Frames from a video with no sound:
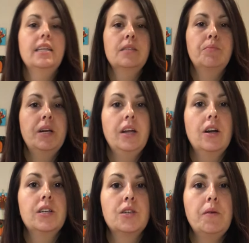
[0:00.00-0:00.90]
is pretty
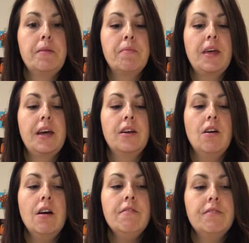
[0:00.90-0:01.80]
hard to wipe that
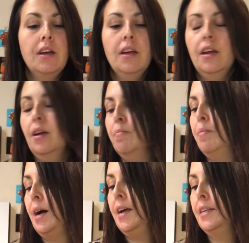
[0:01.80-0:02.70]
off,
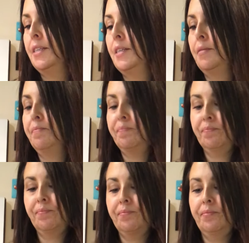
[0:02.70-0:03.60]
but
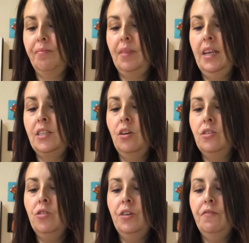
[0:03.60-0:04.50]
it's
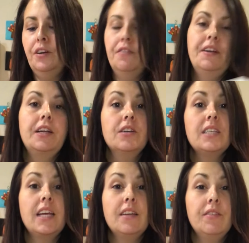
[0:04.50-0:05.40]
also good for your fingers.
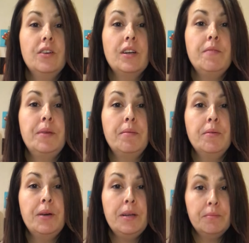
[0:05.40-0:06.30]
And if you don't have baby
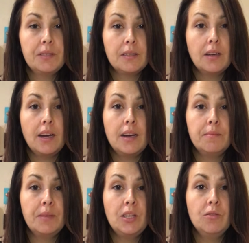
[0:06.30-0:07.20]
wipes,
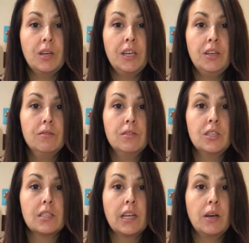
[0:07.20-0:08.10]
you can use
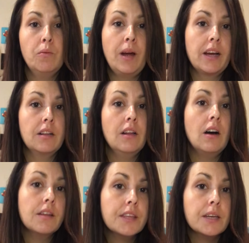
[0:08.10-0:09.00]
just like a wet
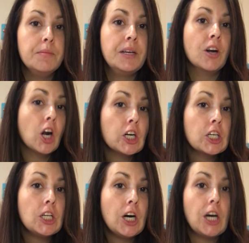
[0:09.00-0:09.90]
cloth. It can be your
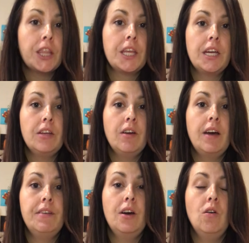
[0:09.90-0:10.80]
art cloth that you
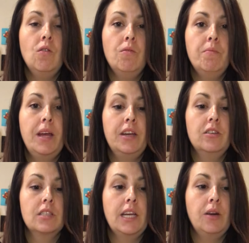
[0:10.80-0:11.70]
have at home, and you
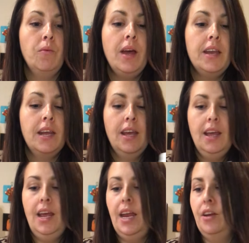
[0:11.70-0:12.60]
just get it wet
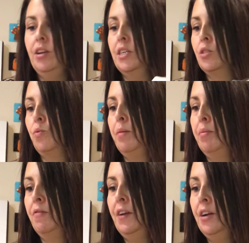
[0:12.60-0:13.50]
and you can just wipe
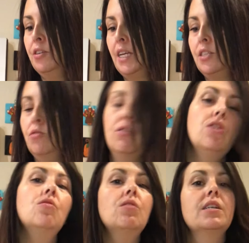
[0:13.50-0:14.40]
your fingers as you
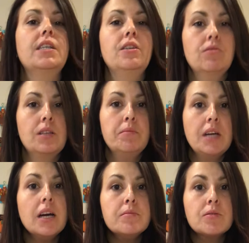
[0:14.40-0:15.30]
go, because I know
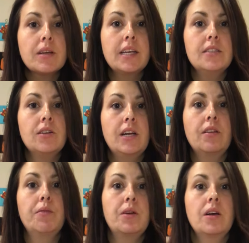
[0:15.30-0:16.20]
sometimes when kids are here
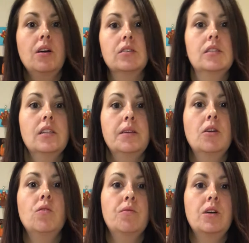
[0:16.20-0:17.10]
they want to constantly
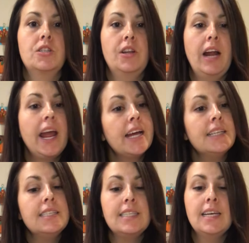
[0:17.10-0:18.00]
go and wash their
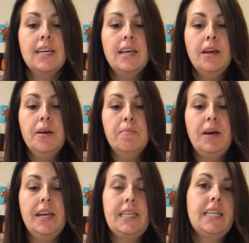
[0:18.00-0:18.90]
hands,
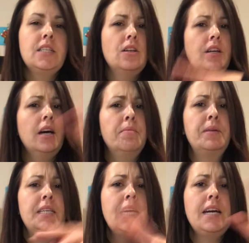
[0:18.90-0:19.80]
but it takes a lot of up
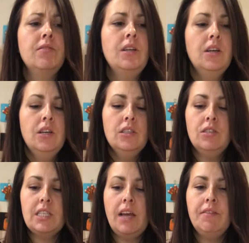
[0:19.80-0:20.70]
and down. So
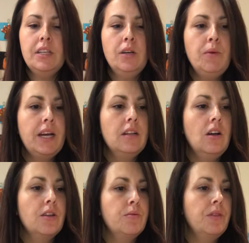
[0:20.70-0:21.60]
just have a little wet
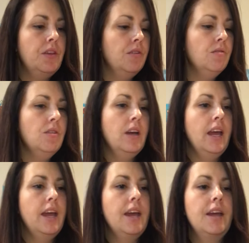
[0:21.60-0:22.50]
cloth with you,
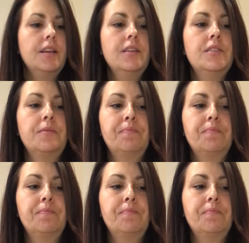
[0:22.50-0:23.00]
and